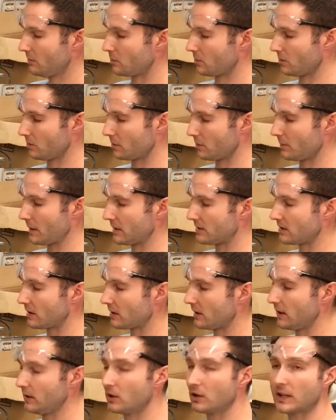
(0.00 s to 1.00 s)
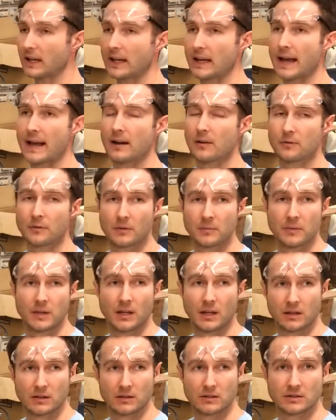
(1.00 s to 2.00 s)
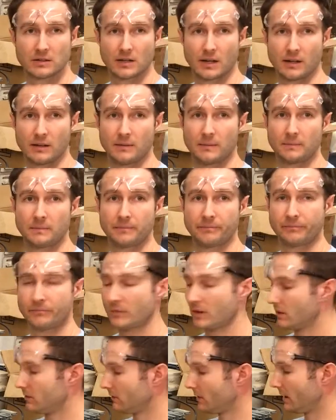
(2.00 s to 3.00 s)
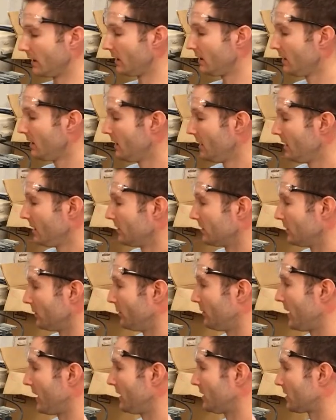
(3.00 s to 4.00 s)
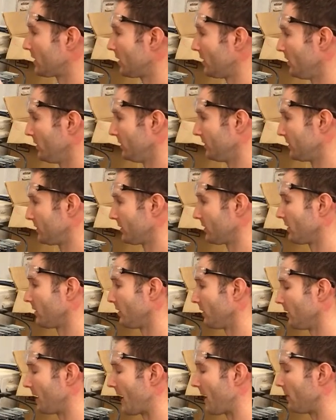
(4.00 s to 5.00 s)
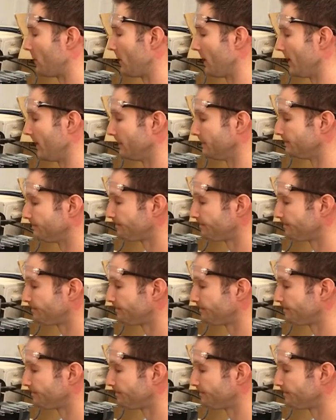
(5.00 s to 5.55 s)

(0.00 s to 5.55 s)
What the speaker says: we're basically looking at it from the underside. Okay, so face goes that way.